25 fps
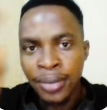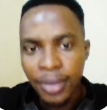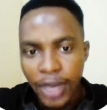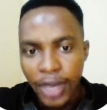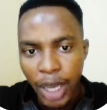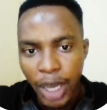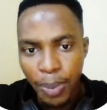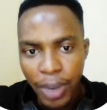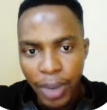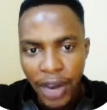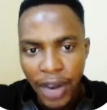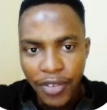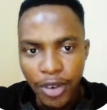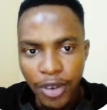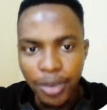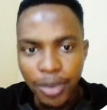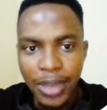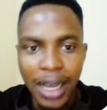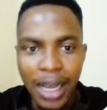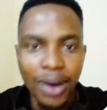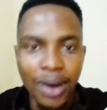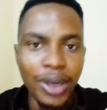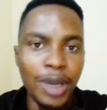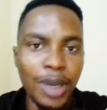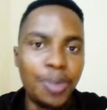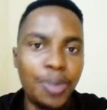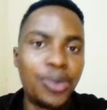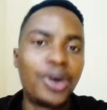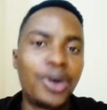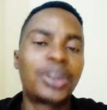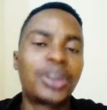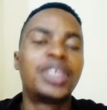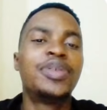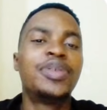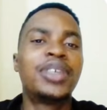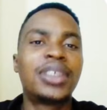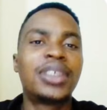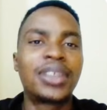Apart from that, on a
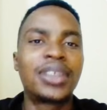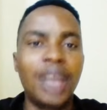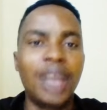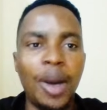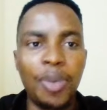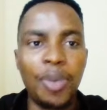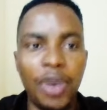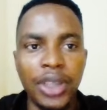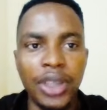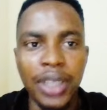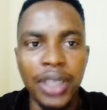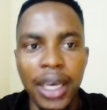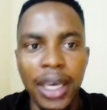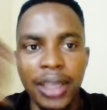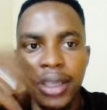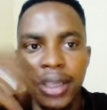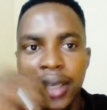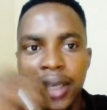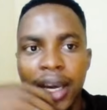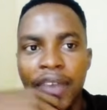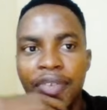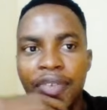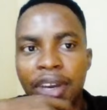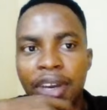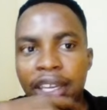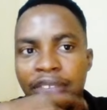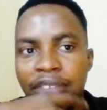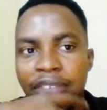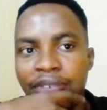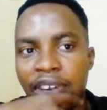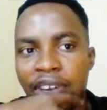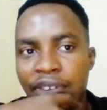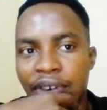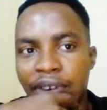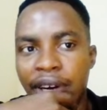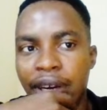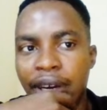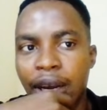productivity standpoint, I think I find it
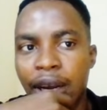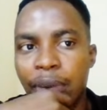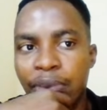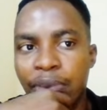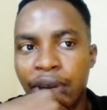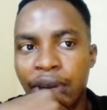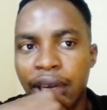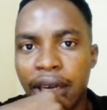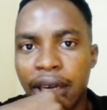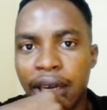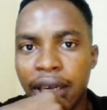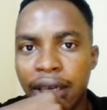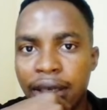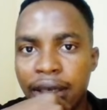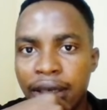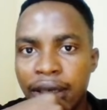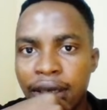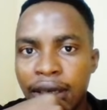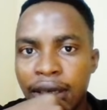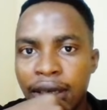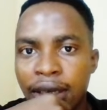very, very appealing.